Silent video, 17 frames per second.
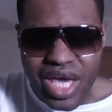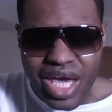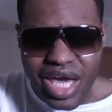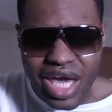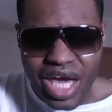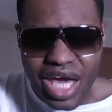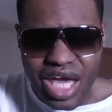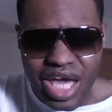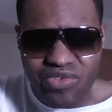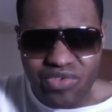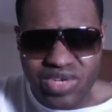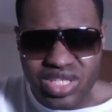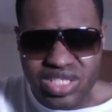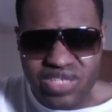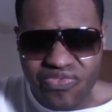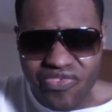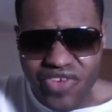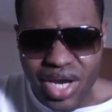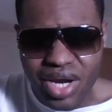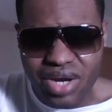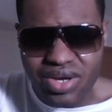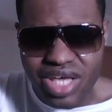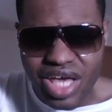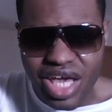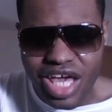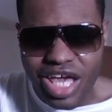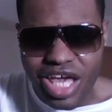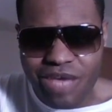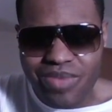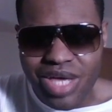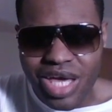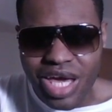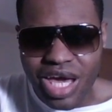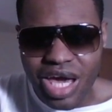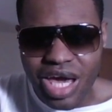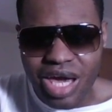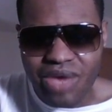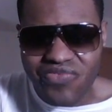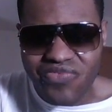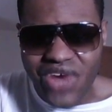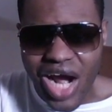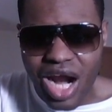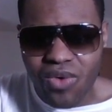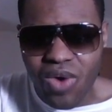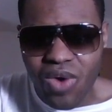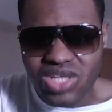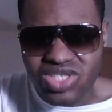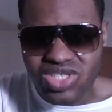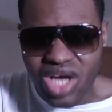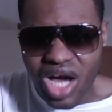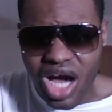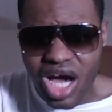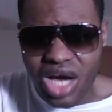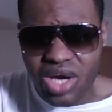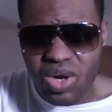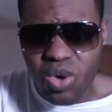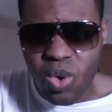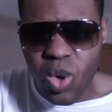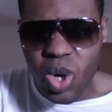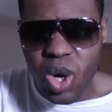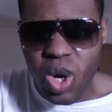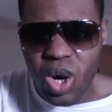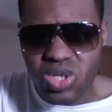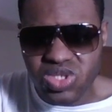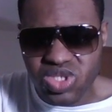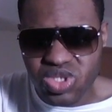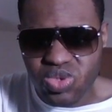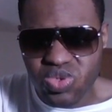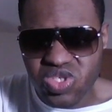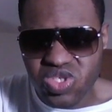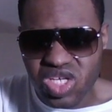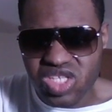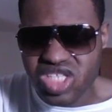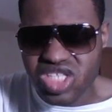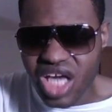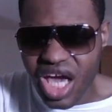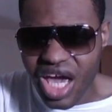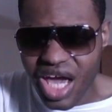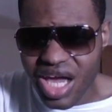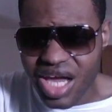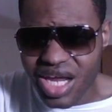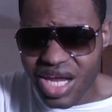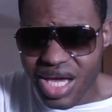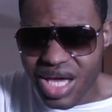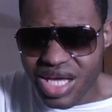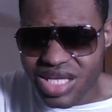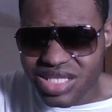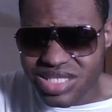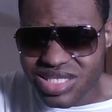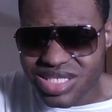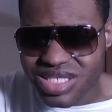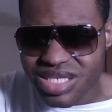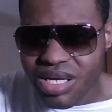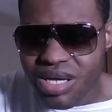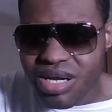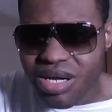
Haven's Fair Game and Firewalk's Concord are two such candidates.